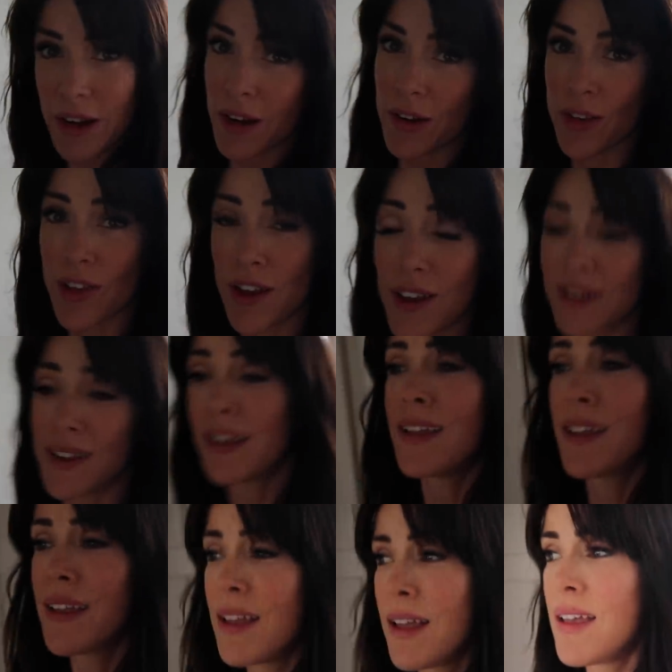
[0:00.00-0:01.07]
trainers on.
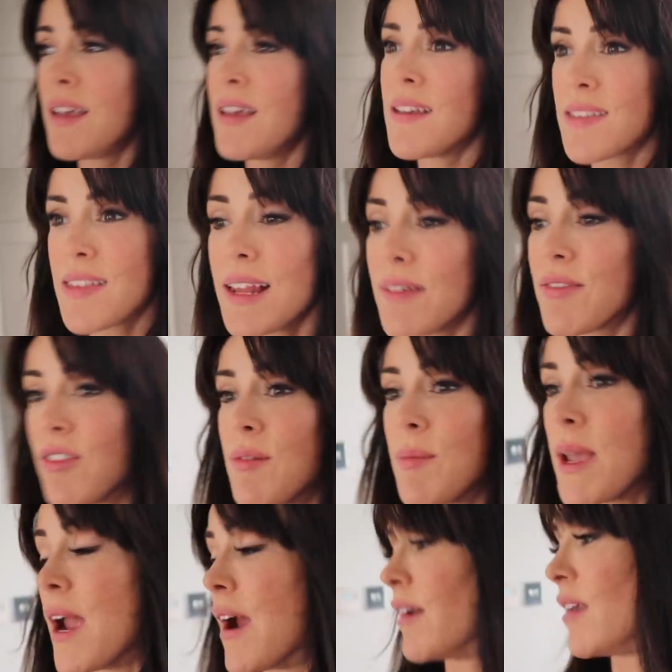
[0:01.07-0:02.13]
Still have to do
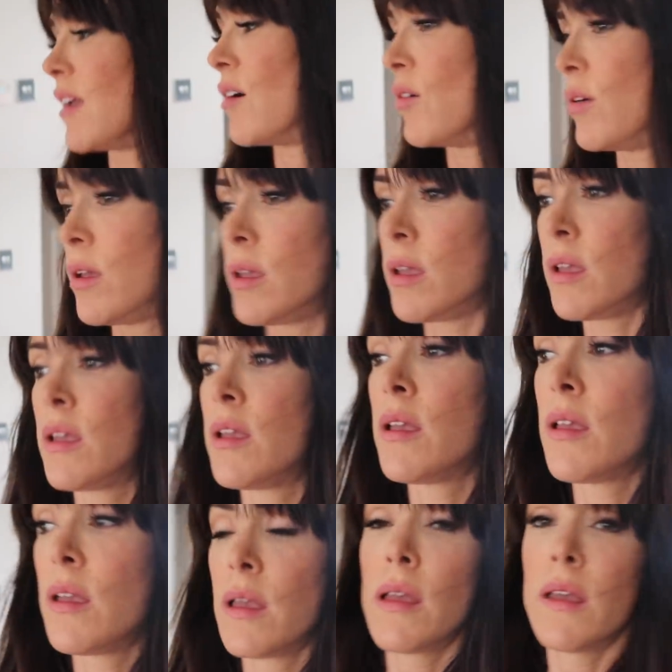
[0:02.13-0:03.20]
my cardio.
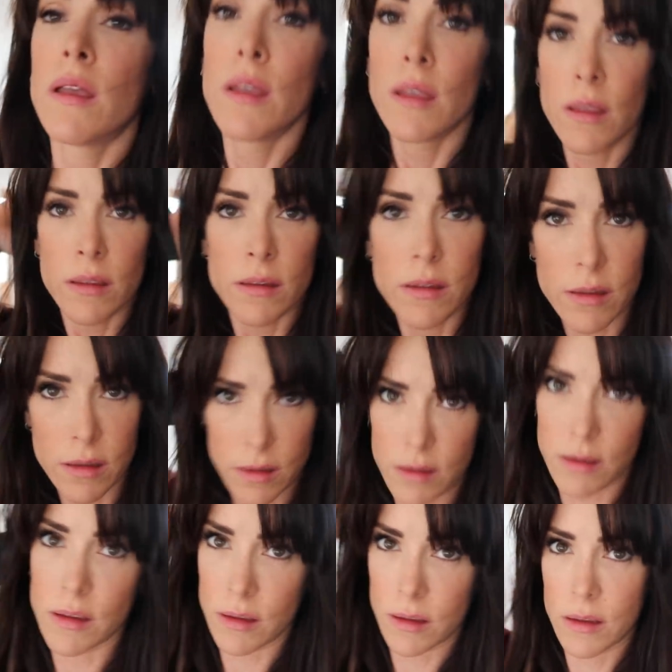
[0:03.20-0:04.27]

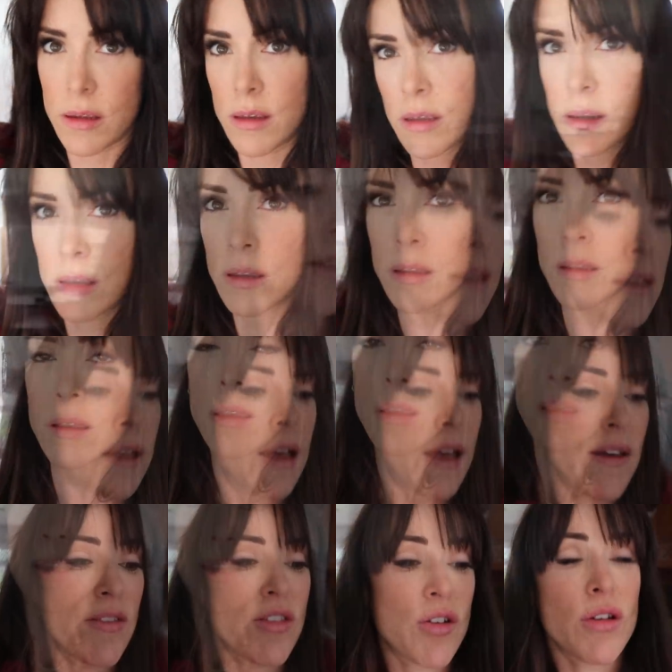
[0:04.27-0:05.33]
I
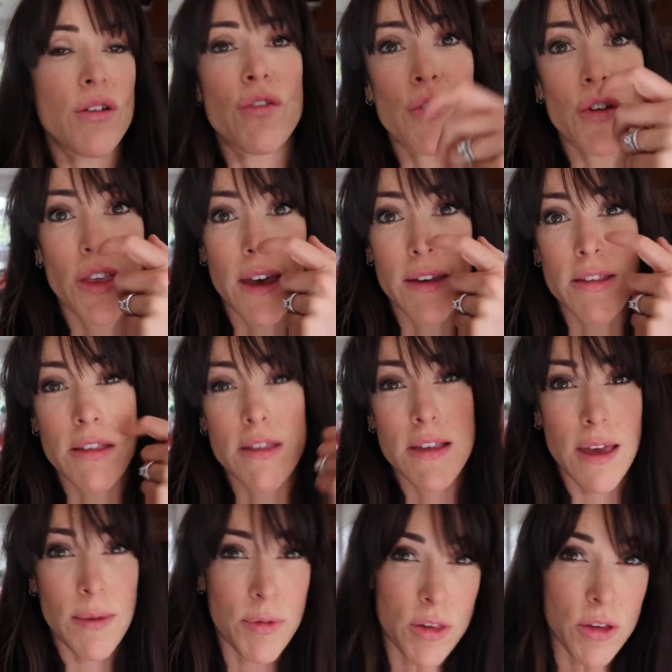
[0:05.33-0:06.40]
have done 4,000
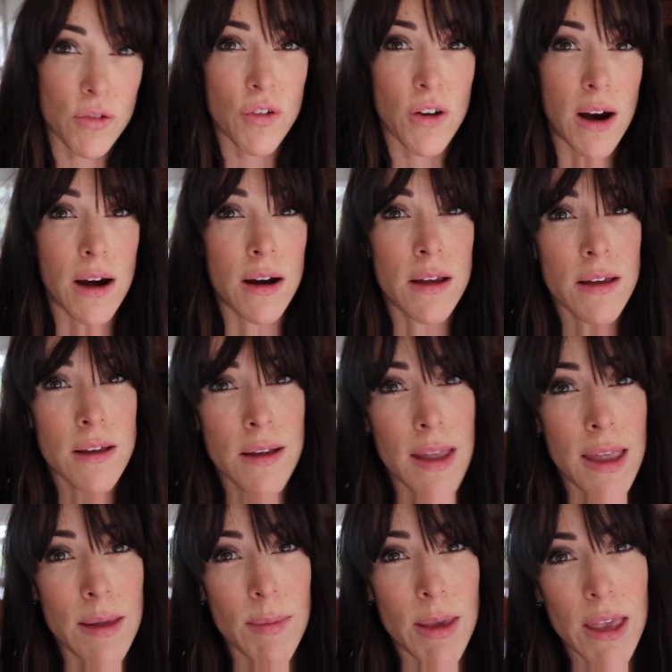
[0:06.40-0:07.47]
steps so far,
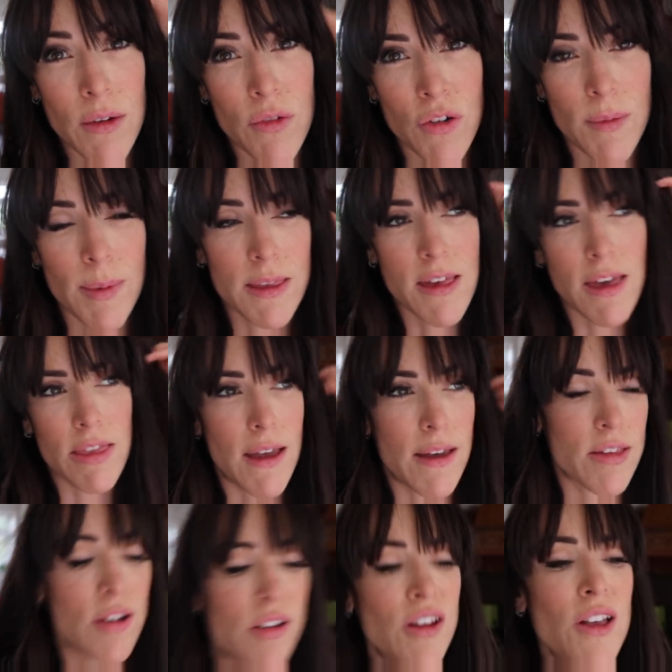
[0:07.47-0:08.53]
aiming for about
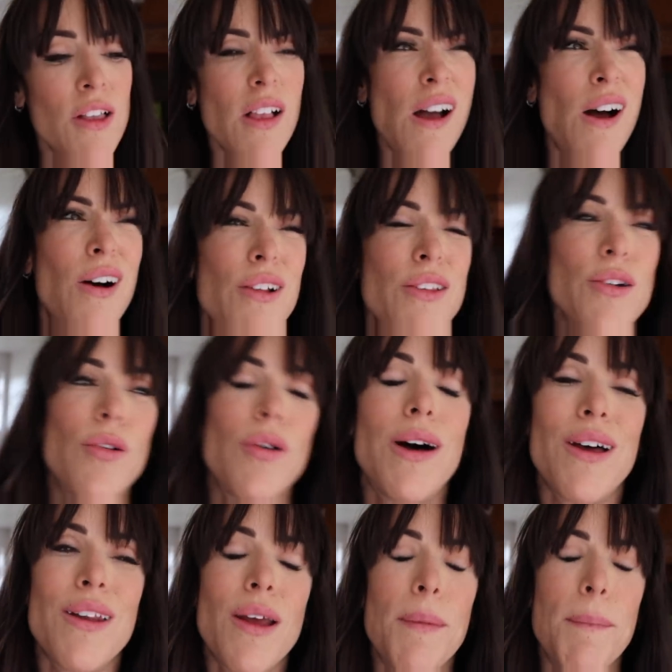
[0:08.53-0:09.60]
10,000. Although
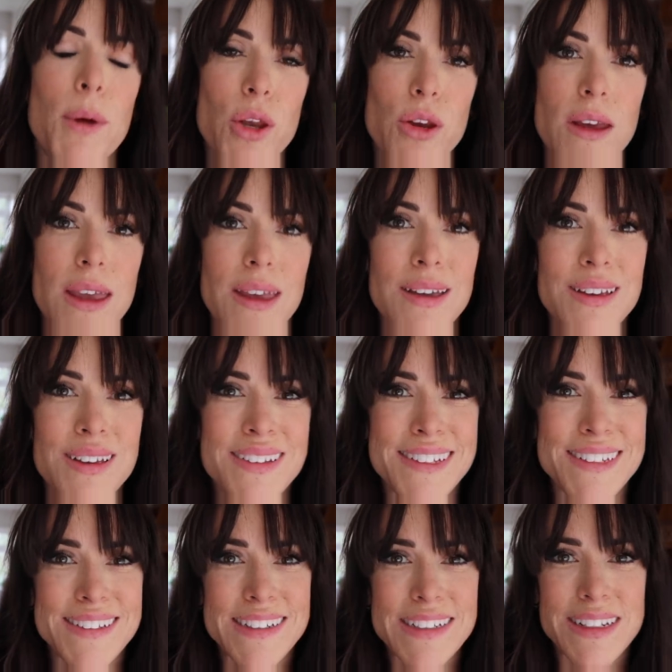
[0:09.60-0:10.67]
on Monday,
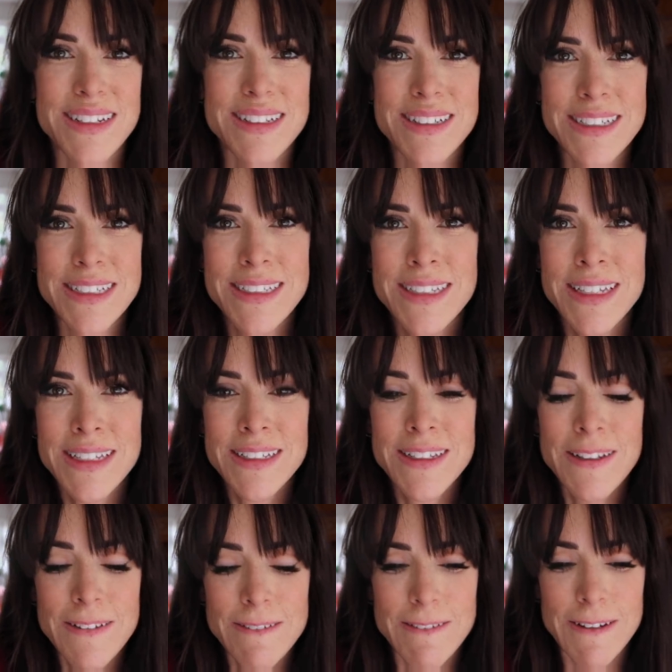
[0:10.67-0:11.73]
I only did
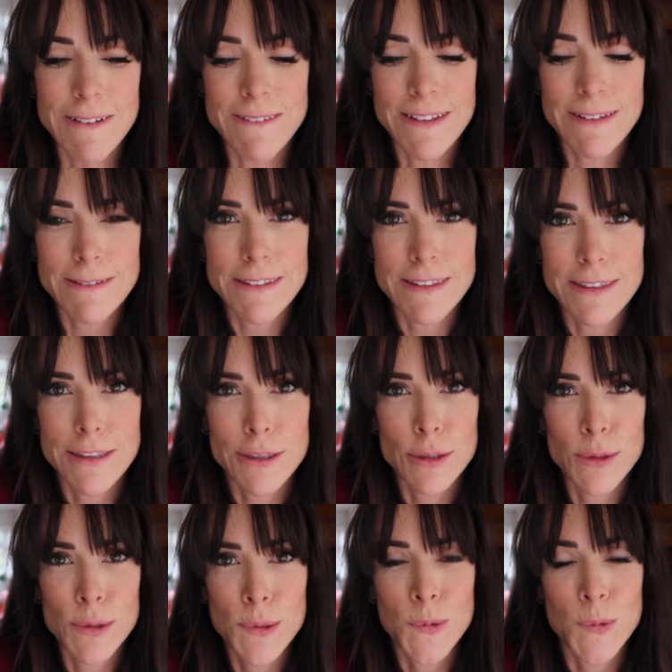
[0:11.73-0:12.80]
5,000.
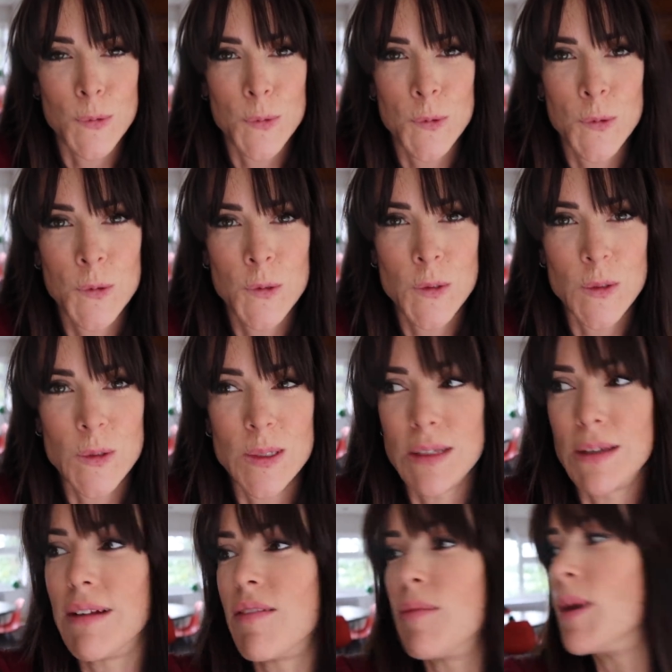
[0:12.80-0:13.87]
So I'm
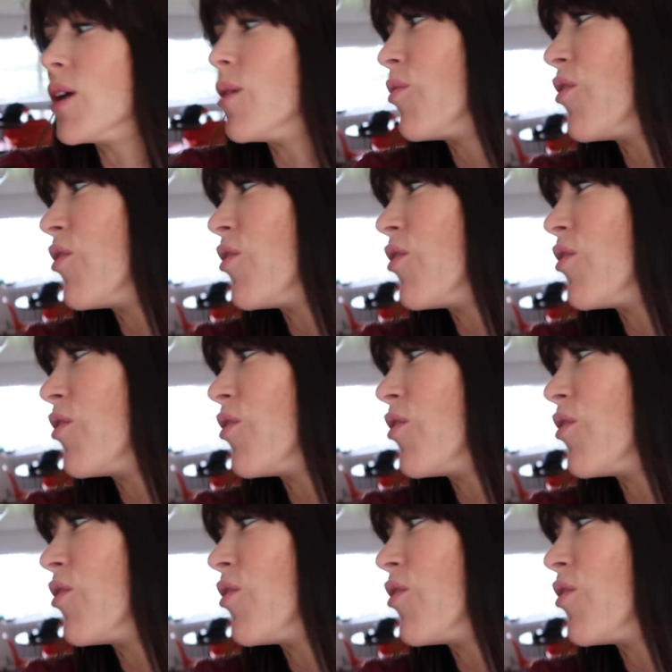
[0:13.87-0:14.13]
gonna have to make